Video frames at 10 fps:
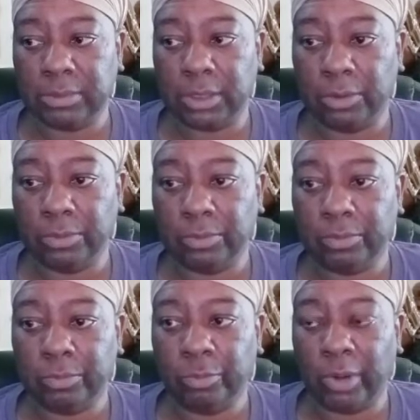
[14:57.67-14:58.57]
So
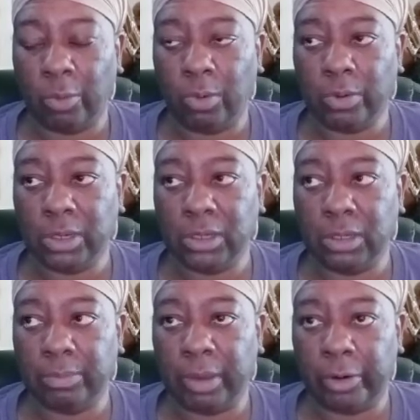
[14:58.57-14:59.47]
when I woke up,